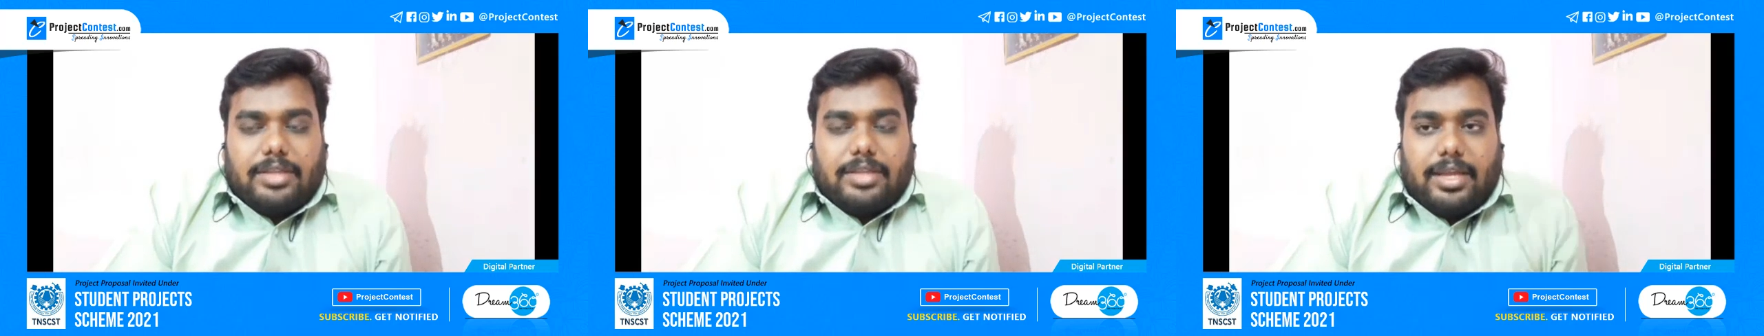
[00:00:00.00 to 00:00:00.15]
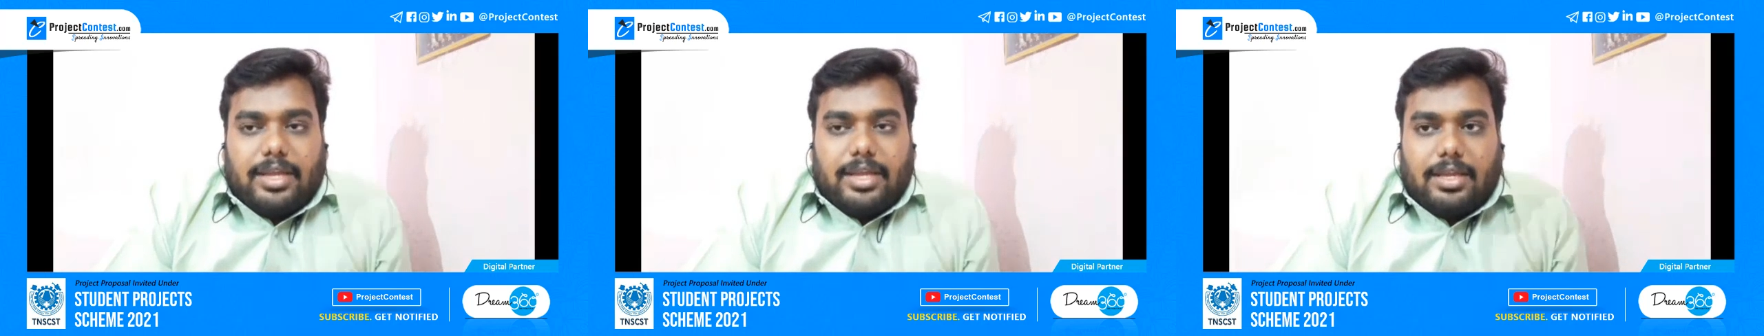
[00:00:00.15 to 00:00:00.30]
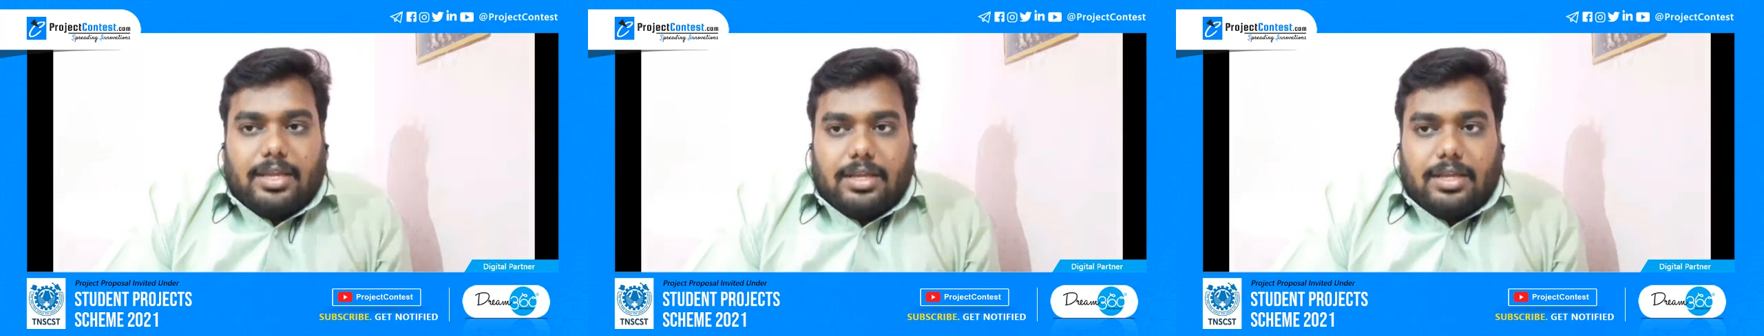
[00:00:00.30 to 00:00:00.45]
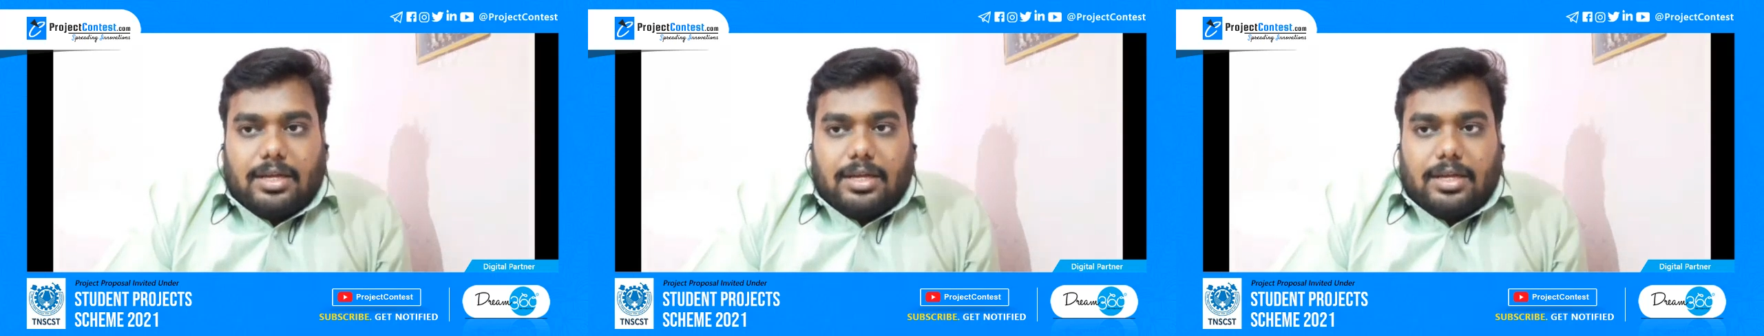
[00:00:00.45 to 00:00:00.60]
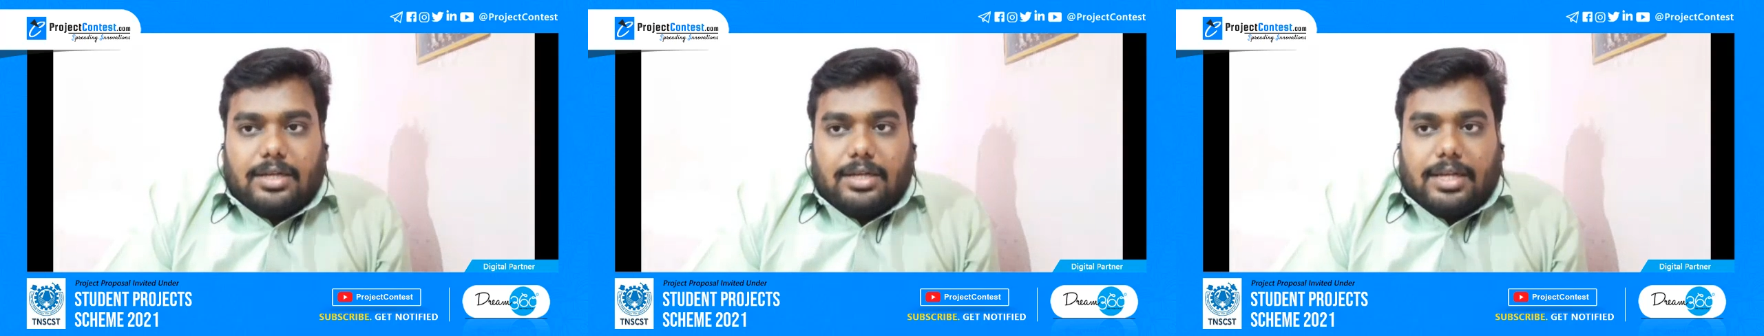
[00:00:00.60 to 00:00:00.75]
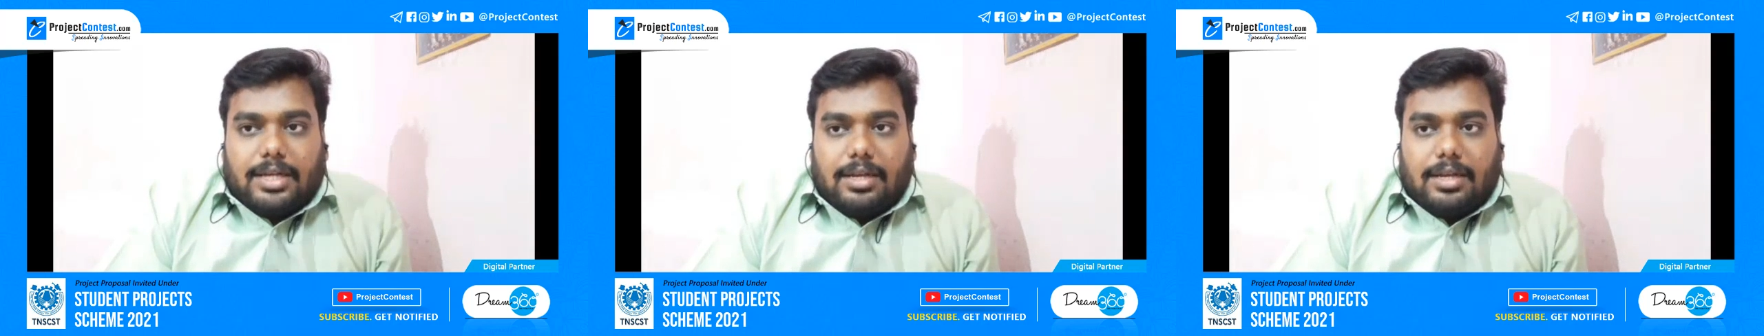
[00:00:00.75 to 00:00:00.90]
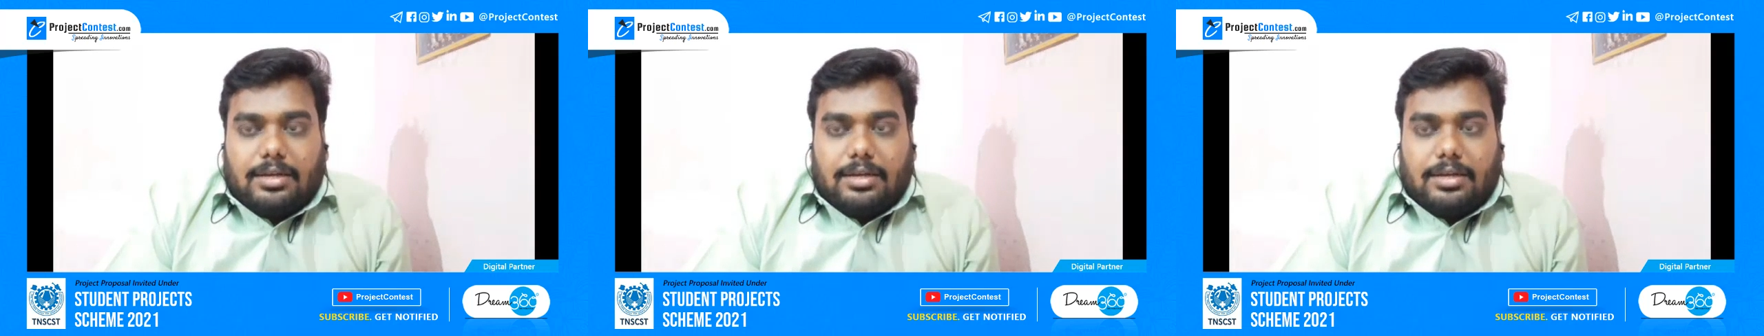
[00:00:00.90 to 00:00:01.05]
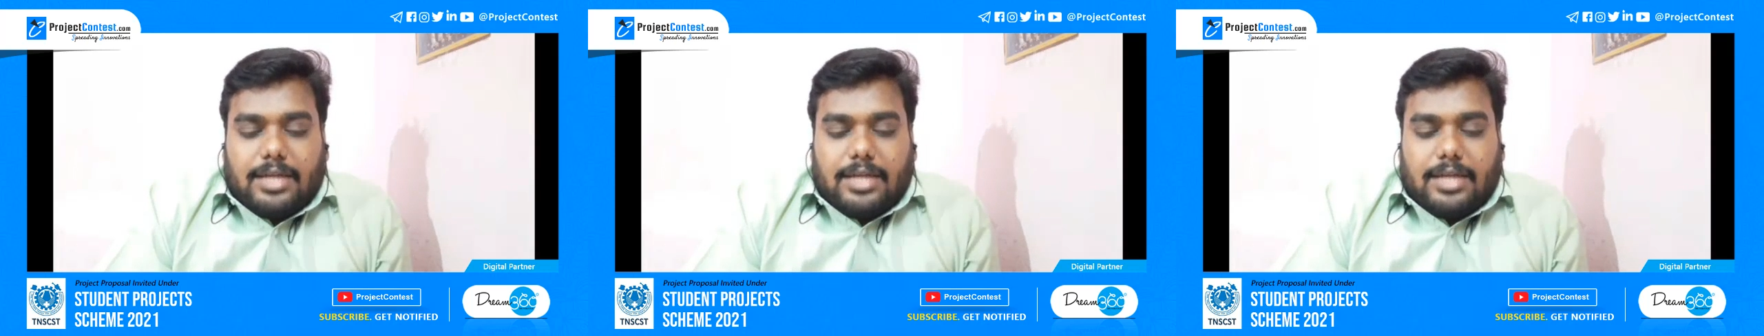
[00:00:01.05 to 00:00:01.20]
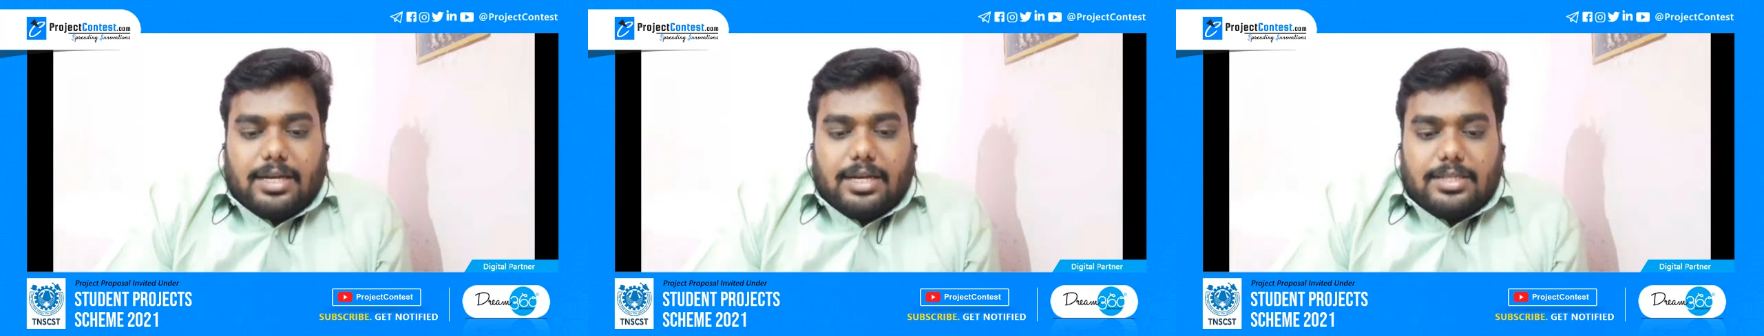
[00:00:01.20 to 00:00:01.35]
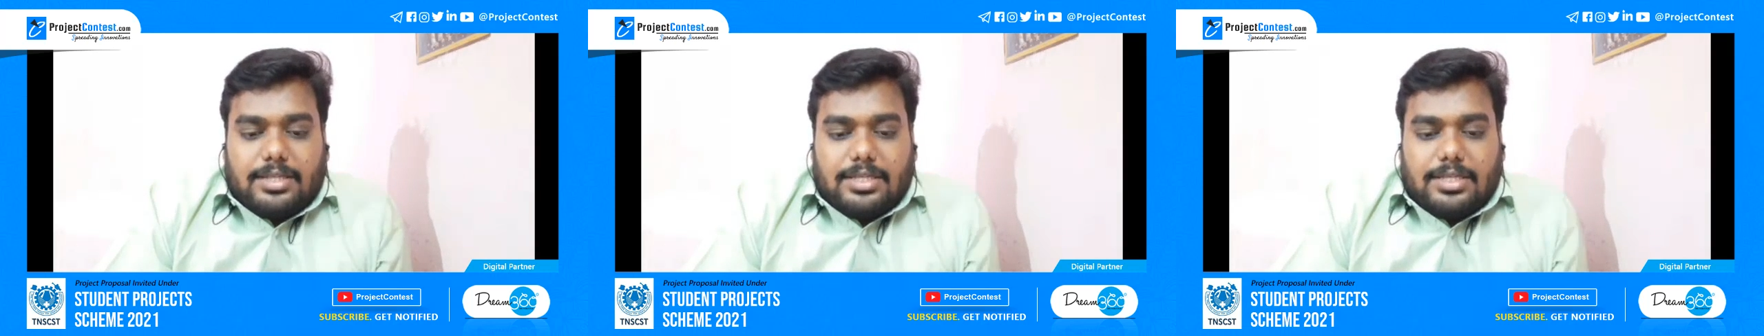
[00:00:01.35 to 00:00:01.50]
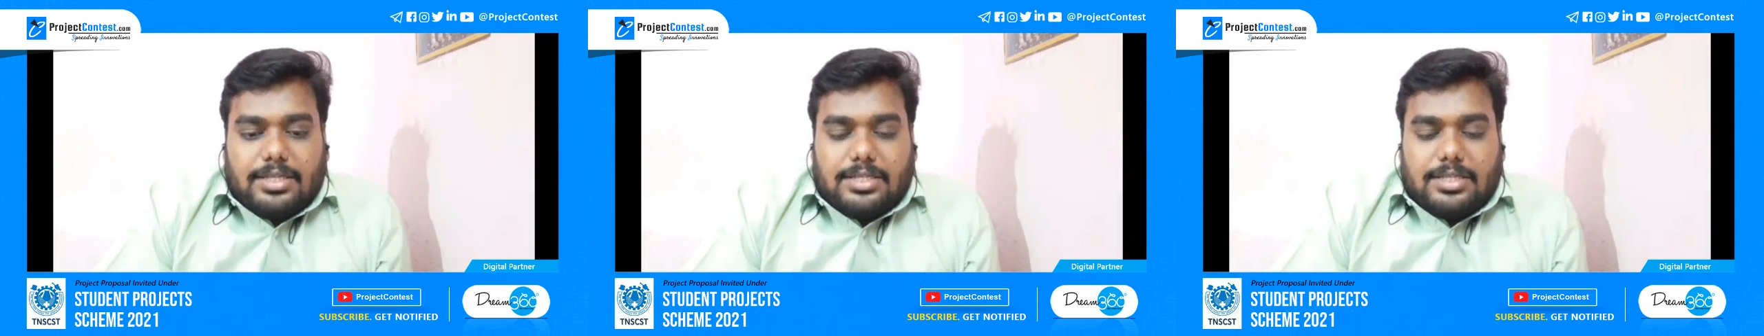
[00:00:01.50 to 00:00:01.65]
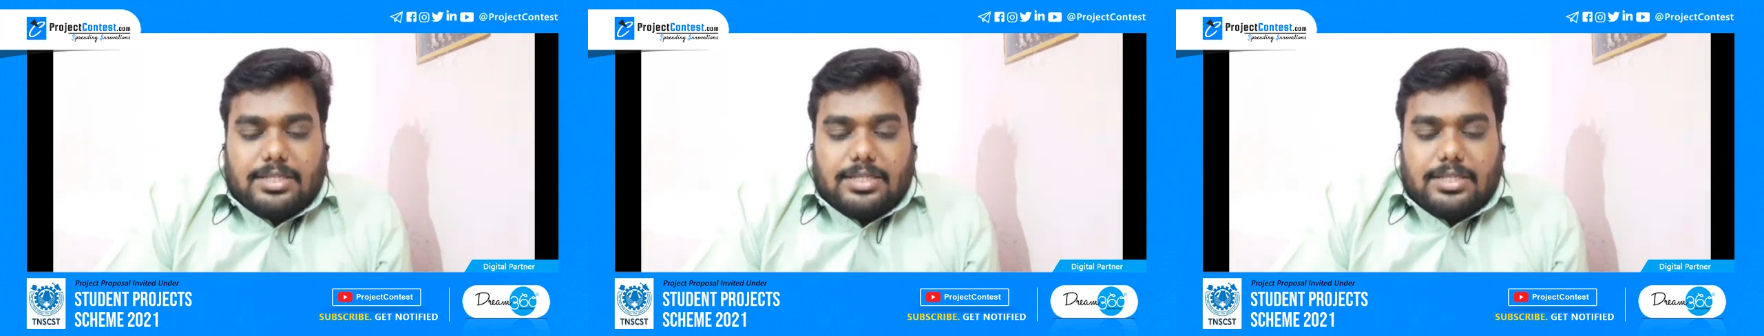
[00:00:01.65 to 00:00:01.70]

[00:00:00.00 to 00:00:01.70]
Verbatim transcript: they uh, TAN will say